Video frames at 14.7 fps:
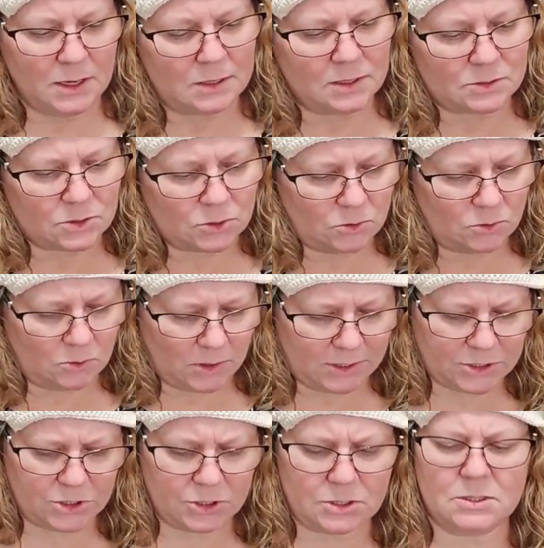so I
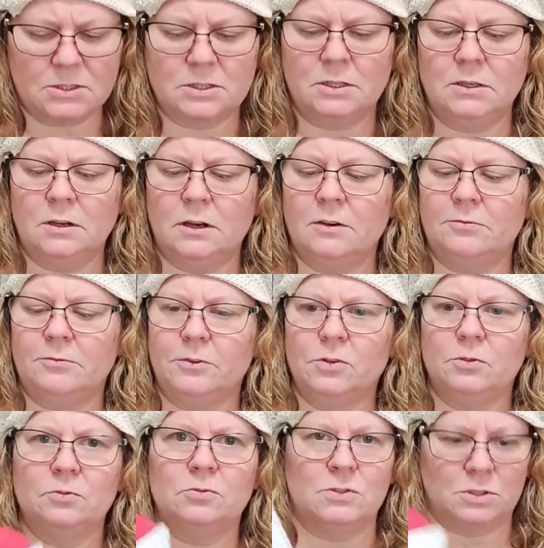just did a
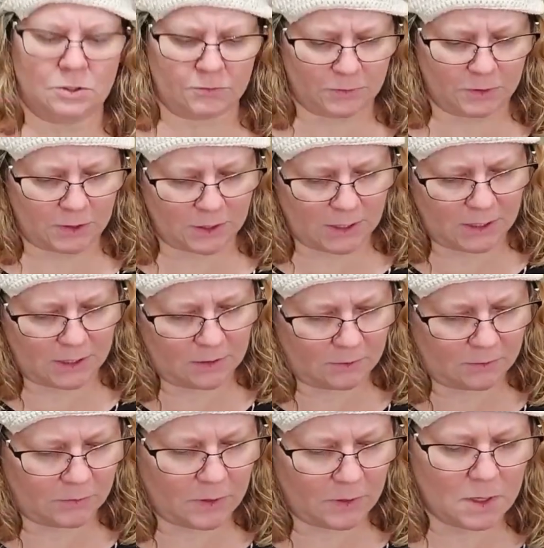few different kind
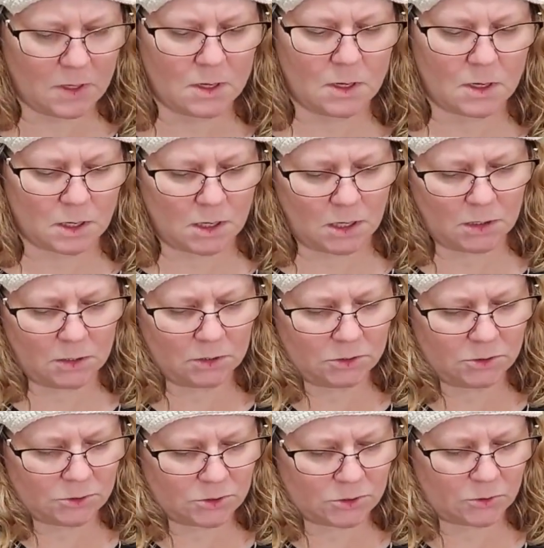of
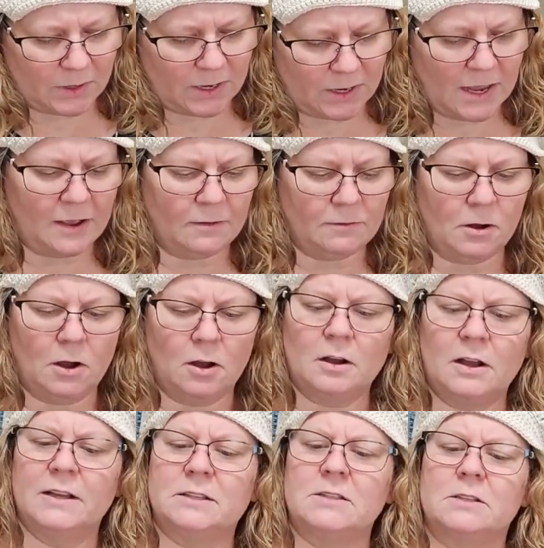colors, so I have all
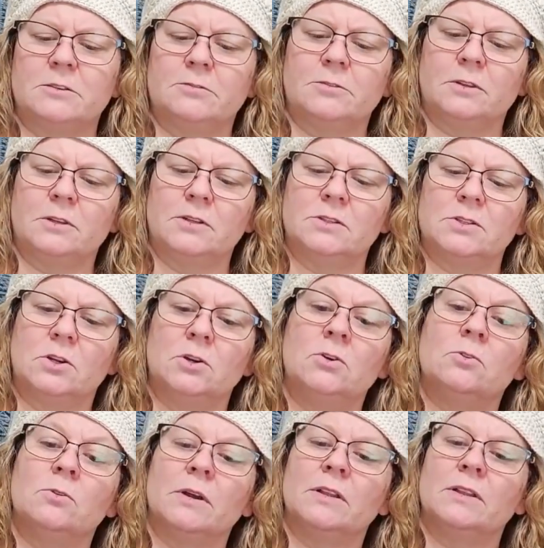kinds of different things.
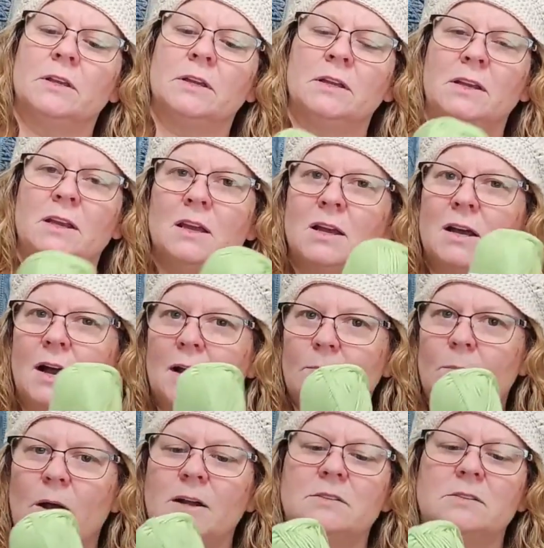Oh, and then I
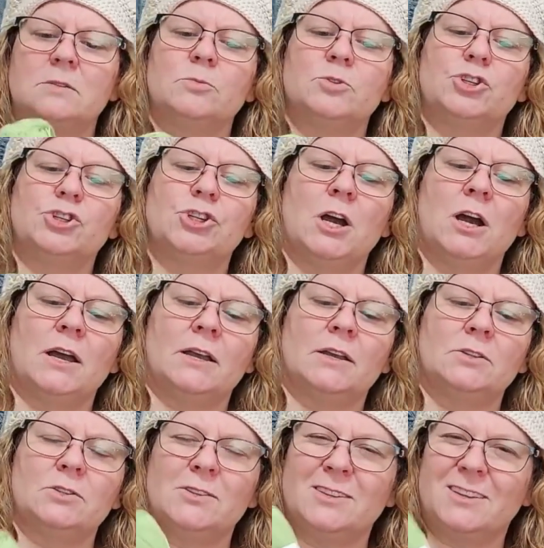bought some
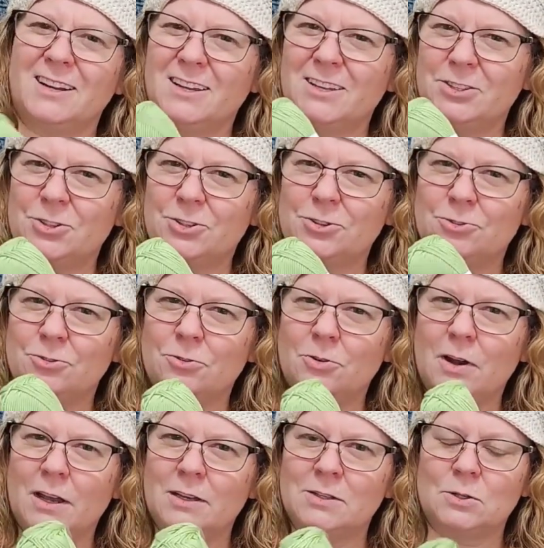Shine so that I can do
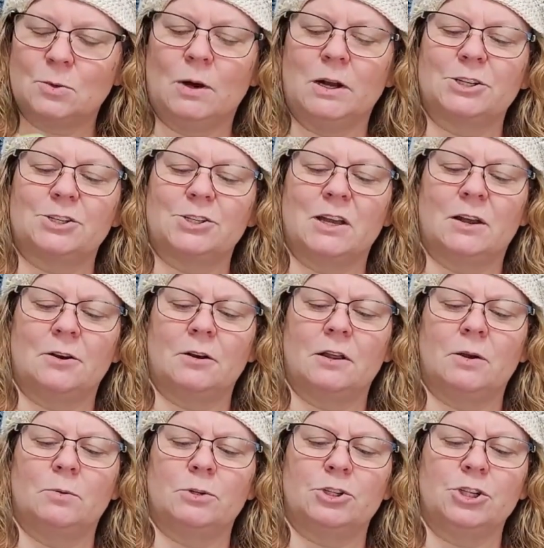a swatch
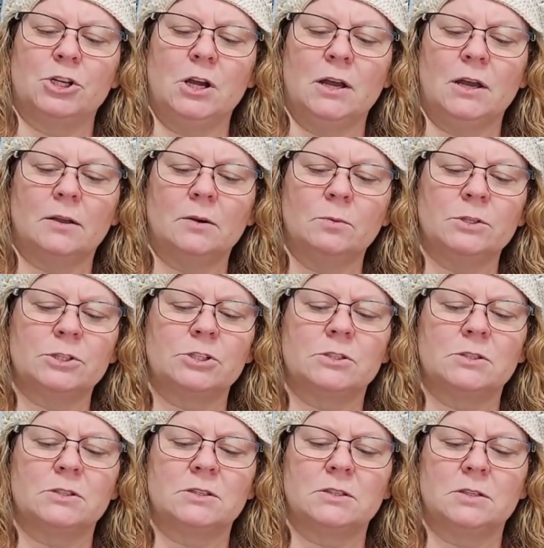Saturday with Shine, which
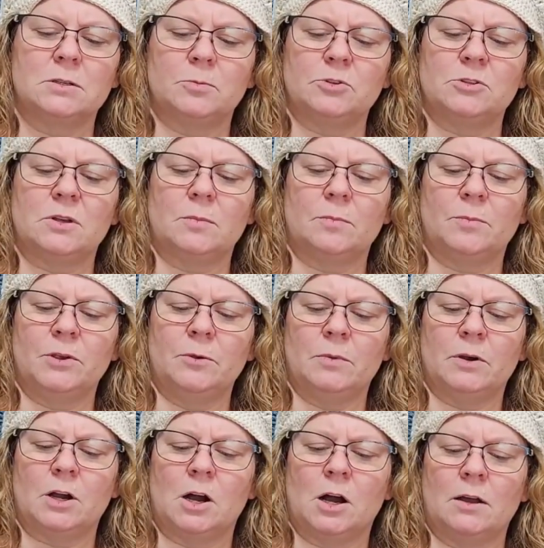is 60%
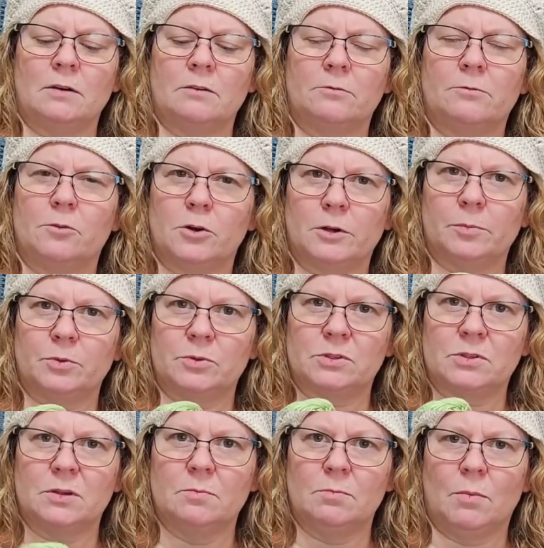Pima cotton,
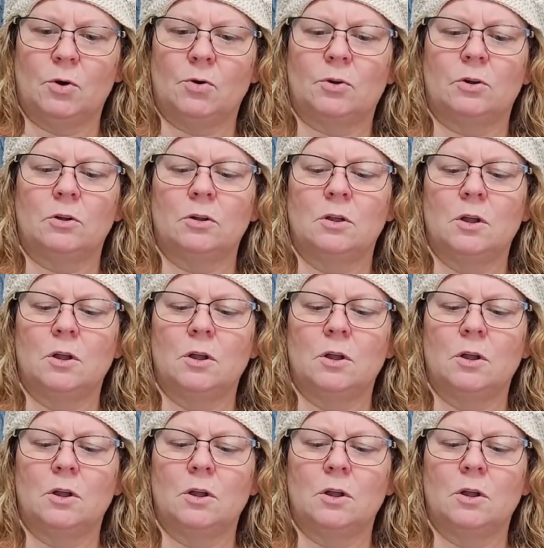40% modal.